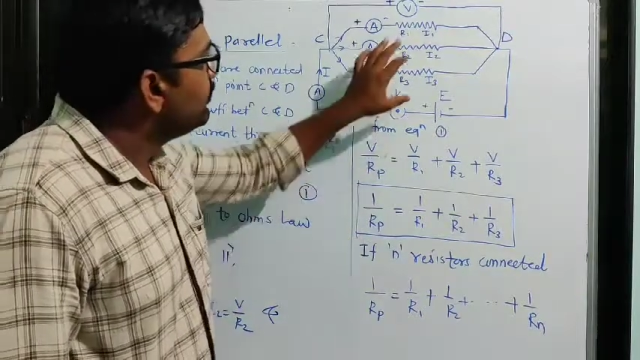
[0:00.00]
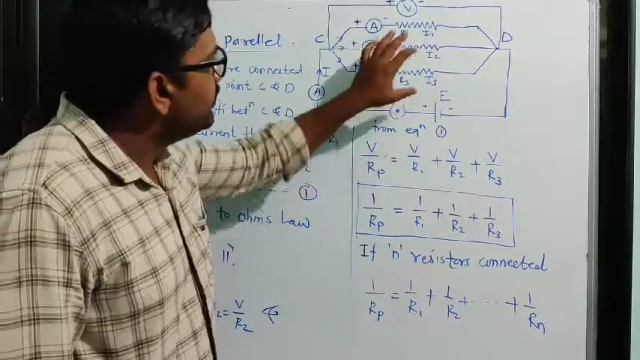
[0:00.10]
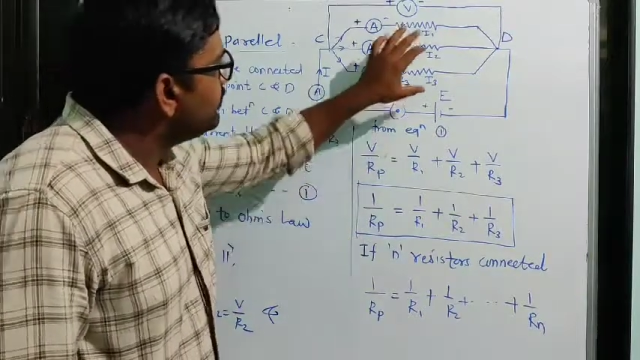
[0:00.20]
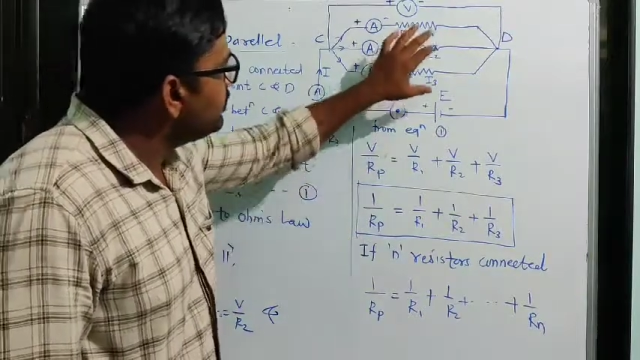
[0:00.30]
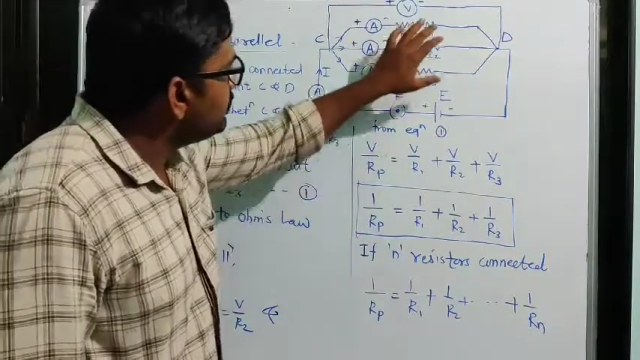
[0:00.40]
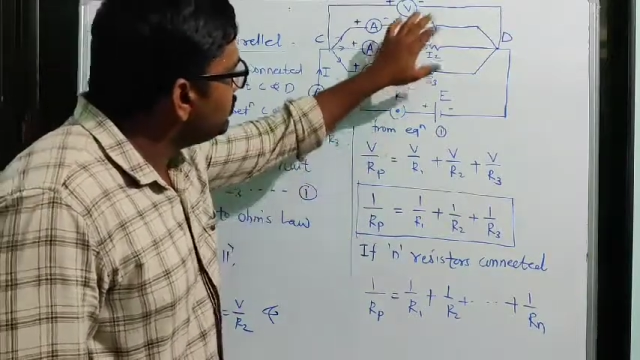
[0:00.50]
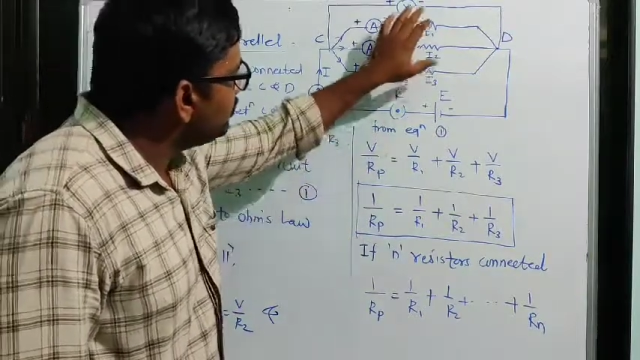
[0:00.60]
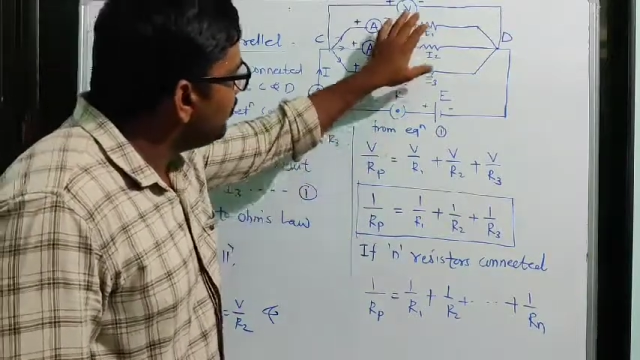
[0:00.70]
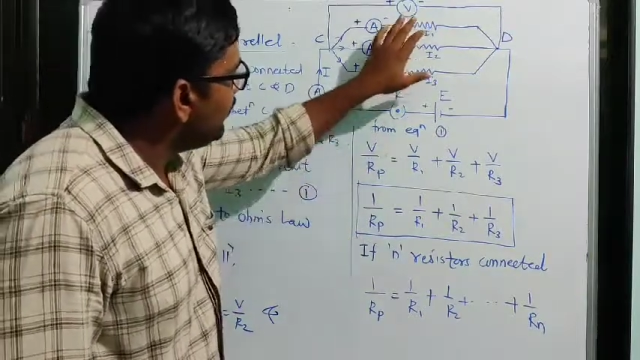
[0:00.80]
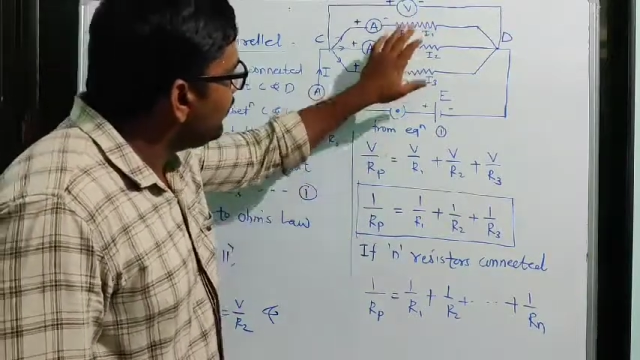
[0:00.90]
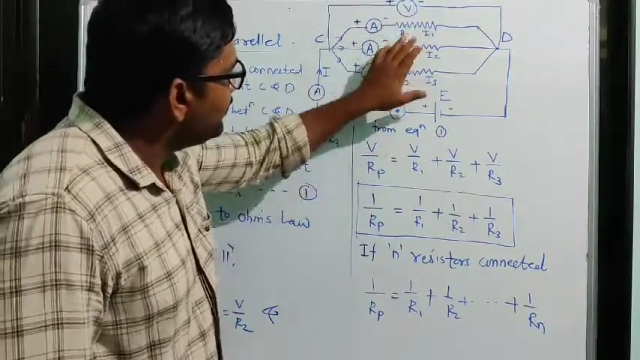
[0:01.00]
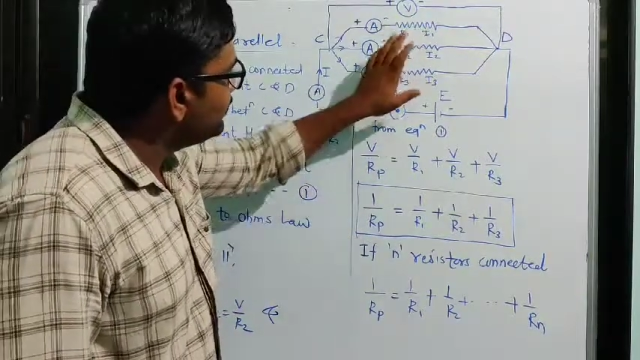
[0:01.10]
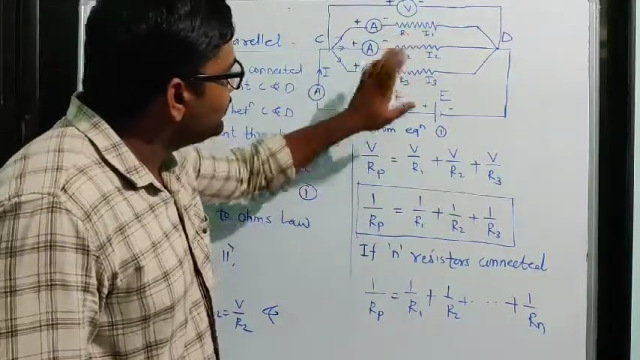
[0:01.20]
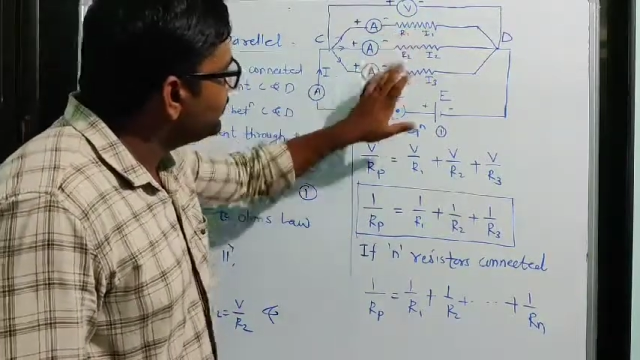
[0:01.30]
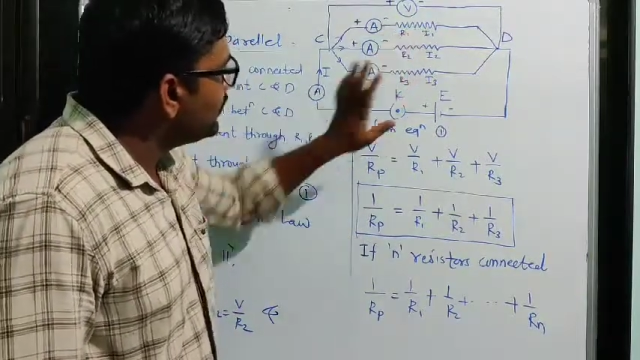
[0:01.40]
this is 3
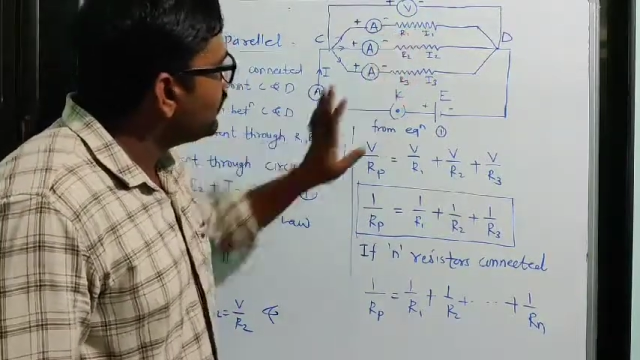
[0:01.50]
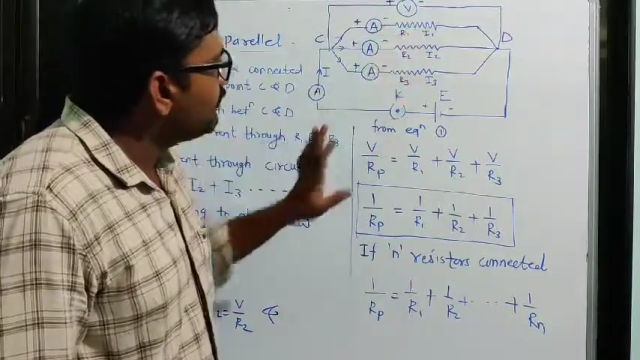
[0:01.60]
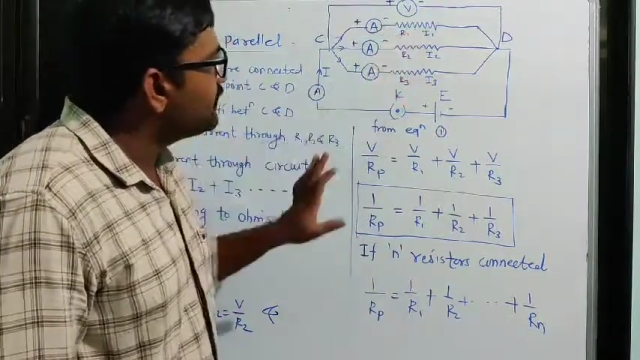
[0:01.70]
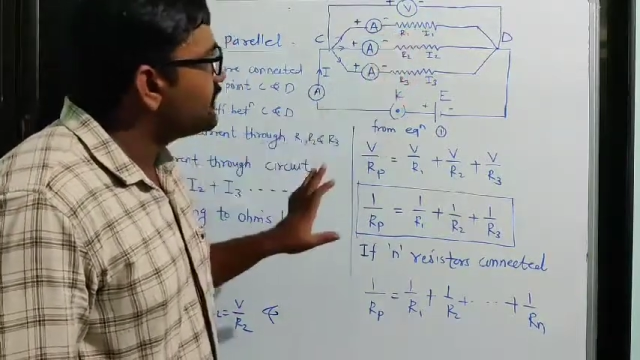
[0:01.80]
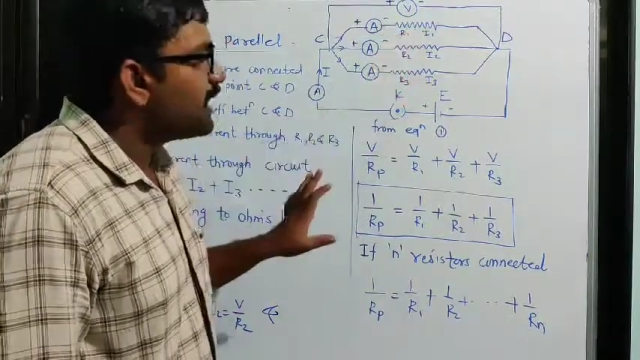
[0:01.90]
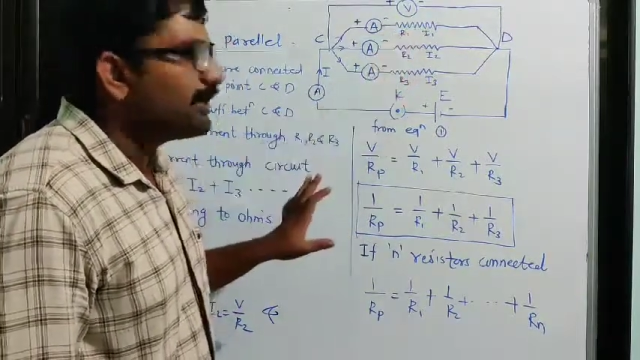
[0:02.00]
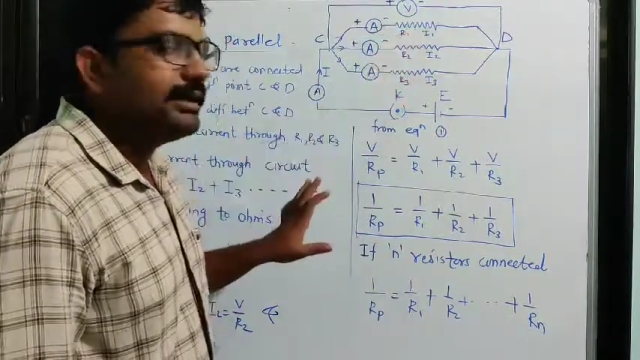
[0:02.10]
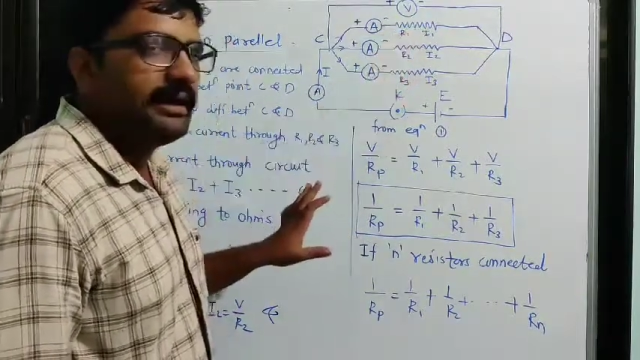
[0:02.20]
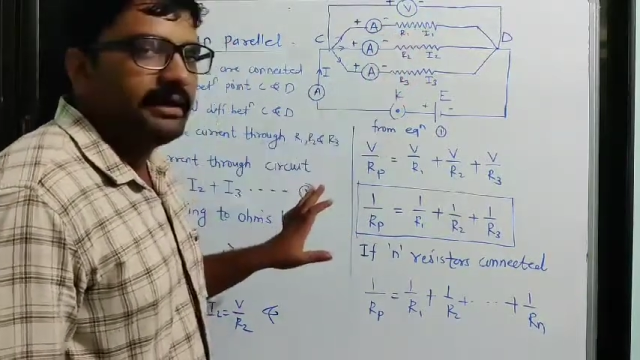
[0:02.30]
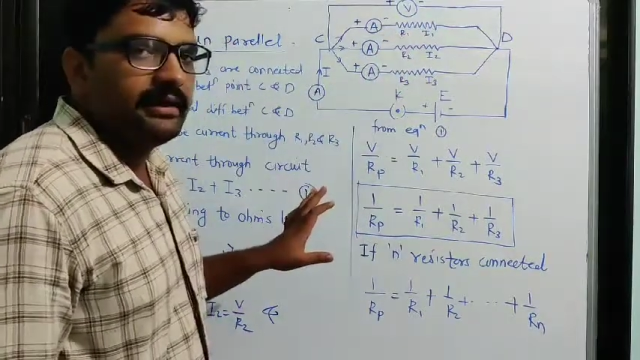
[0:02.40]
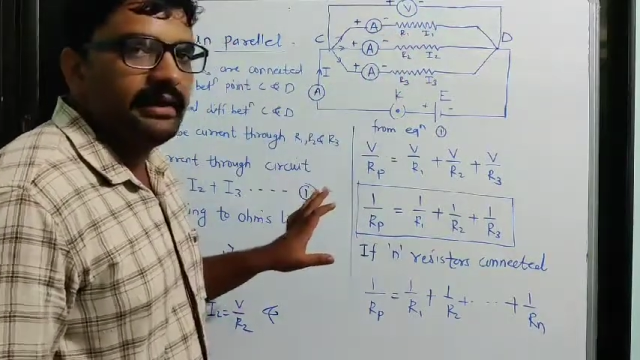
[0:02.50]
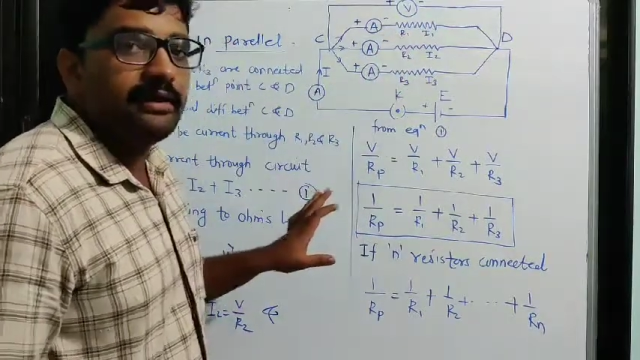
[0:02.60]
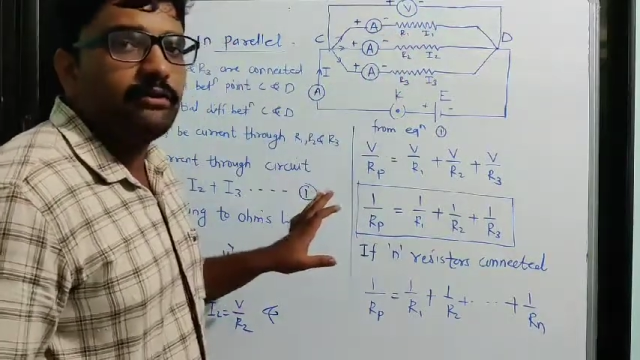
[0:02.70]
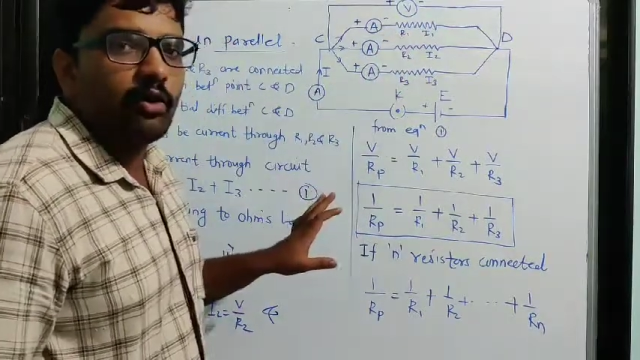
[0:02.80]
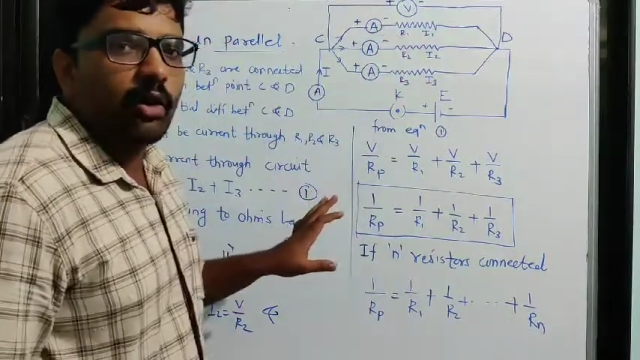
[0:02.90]
resistor which are connected
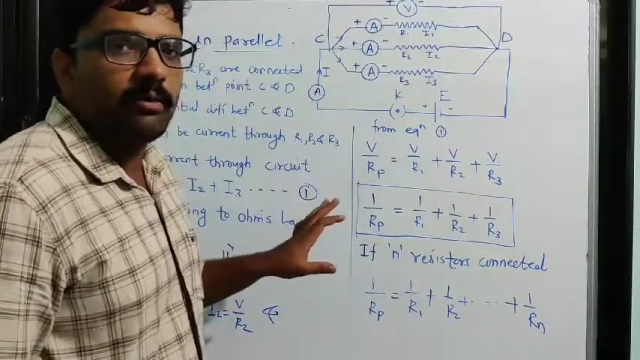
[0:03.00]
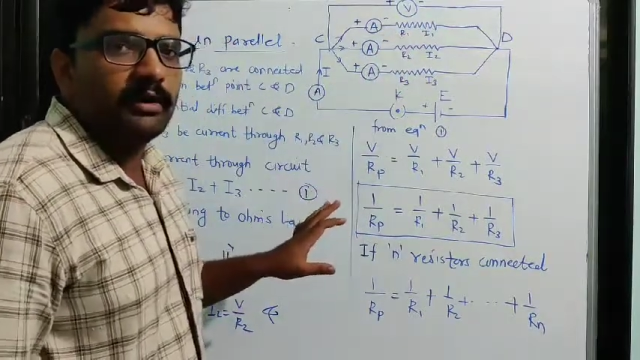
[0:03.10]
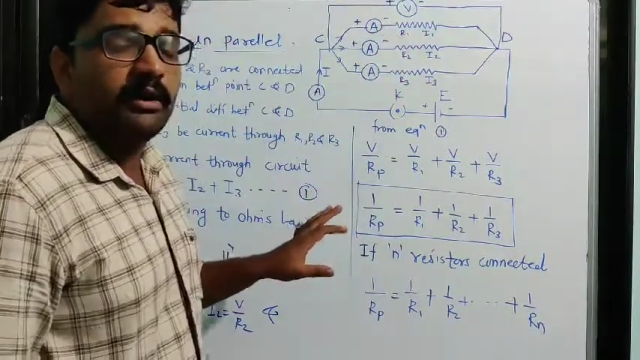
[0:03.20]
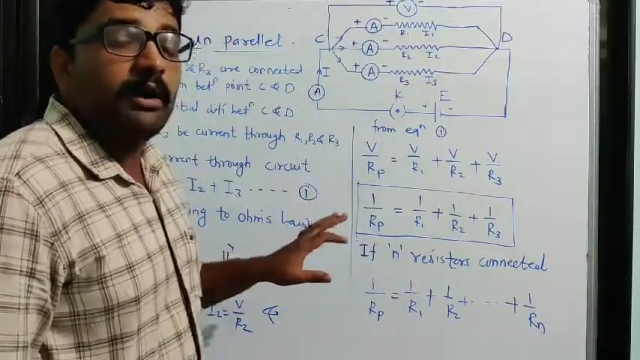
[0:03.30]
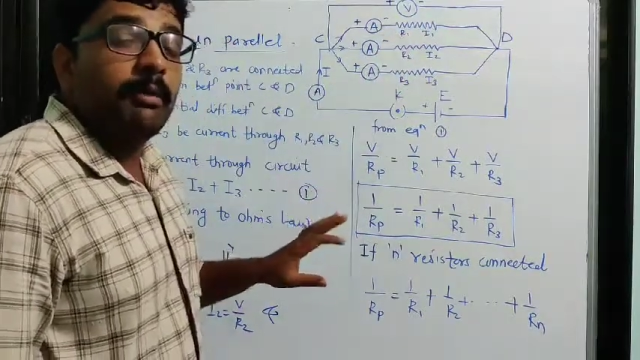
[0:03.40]
in common,